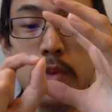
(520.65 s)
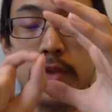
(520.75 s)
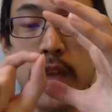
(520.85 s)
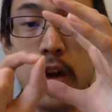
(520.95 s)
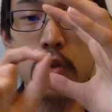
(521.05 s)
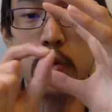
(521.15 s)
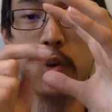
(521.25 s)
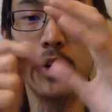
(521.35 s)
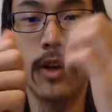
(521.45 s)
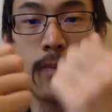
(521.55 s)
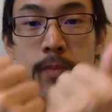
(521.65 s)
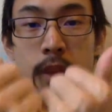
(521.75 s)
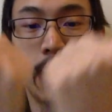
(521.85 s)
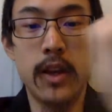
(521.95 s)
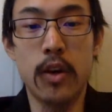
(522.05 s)
moves outward,
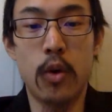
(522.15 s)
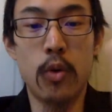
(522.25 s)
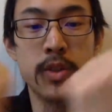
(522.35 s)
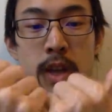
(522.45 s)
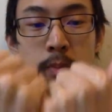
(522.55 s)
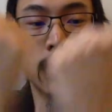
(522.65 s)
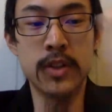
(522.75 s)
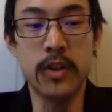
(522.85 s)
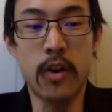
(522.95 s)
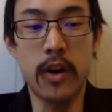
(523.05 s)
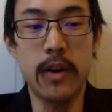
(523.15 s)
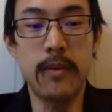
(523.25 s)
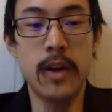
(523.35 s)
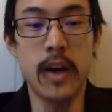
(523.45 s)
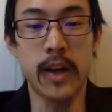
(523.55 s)
it holds up the star
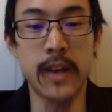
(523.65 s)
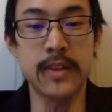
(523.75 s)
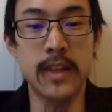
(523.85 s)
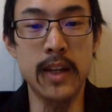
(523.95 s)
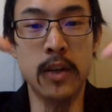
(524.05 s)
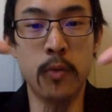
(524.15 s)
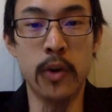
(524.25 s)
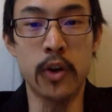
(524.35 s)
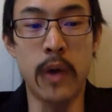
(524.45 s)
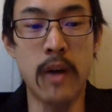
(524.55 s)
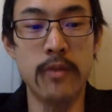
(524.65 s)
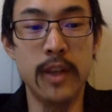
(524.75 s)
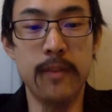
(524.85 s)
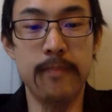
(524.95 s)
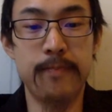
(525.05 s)
against the inward
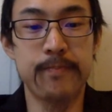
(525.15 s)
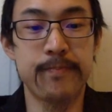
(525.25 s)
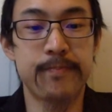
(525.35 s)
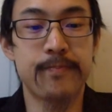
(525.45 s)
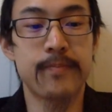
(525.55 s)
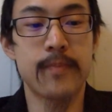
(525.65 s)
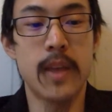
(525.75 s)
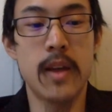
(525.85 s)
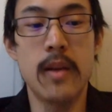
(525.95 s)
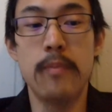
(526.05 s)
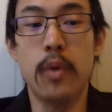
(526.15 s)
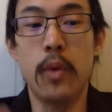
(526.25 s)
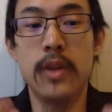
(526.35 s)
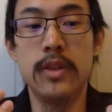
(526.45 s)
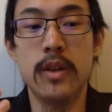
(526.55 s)
gravity. But
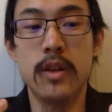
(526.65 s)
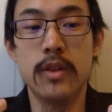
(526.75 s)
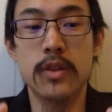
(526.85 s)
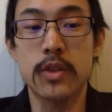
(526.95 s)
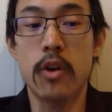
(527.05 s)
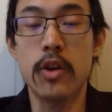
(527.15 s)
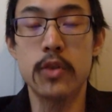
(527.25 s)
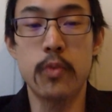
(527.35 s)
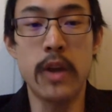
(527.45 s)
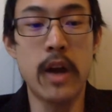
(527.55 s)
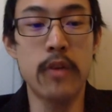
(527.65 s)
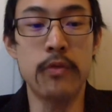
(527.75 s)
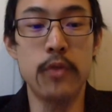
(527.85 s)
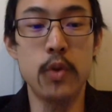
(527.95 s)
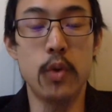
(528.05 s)
when stars run out
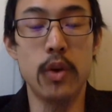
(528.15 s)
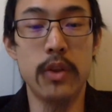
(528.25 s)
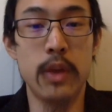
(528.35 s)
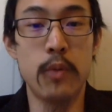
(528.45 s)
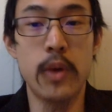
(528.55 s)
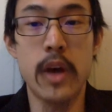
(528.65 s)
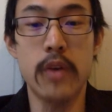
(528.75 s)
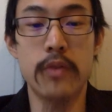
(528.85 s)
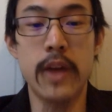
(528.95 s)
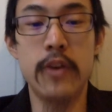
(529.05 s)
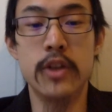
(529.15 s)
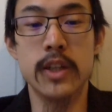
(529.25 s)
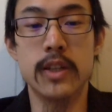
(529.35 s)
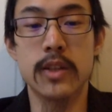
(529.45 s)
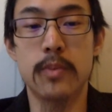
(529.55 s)
of fuel, they run out of
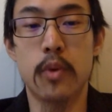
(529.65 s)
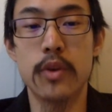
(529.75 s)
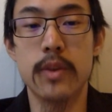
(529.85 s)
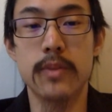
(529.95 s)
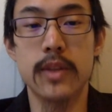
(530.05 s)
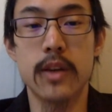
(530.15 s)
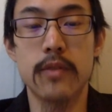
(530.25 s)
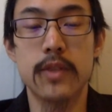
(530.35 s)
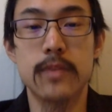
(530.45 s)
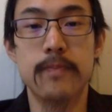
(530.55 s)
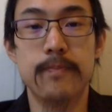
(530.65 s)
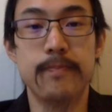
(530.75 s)
energy to support themselves.